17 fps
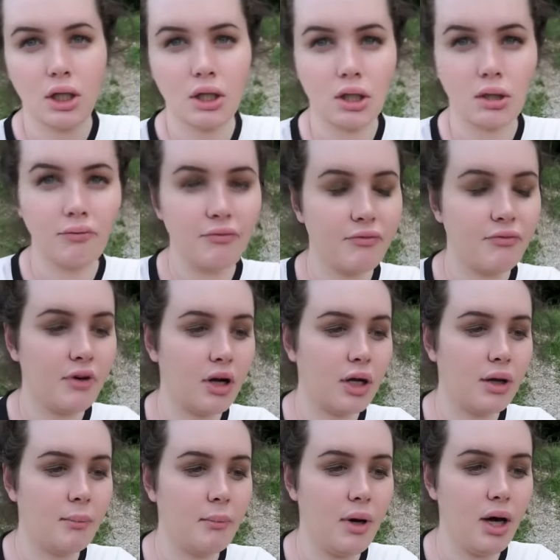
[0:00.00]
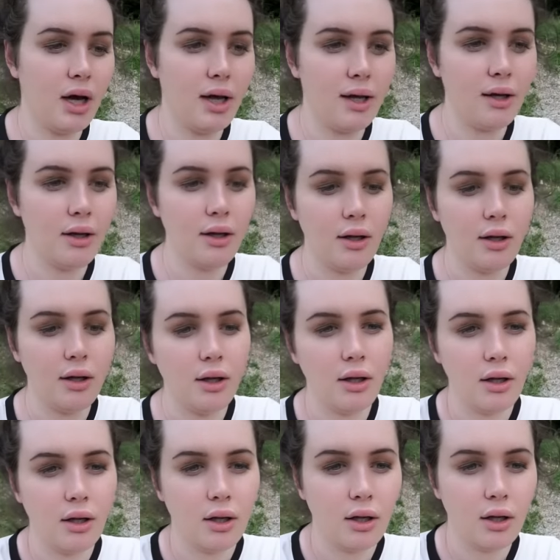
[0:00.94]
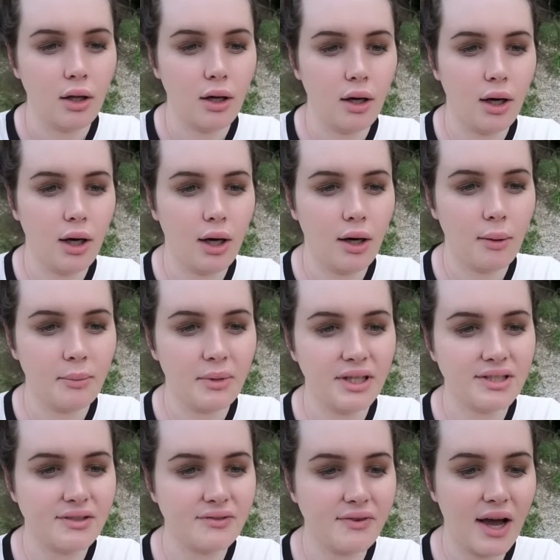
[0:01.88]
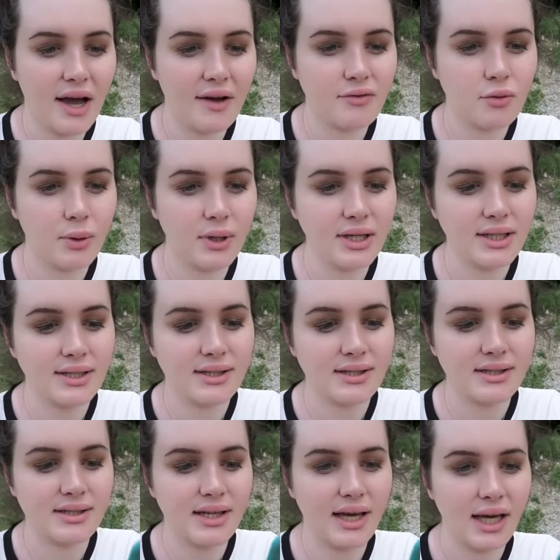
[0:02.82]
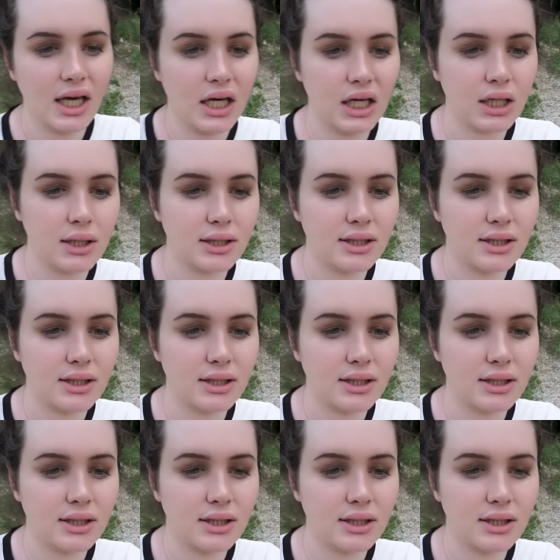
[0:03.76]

on the fucking mud. Um, it's 526.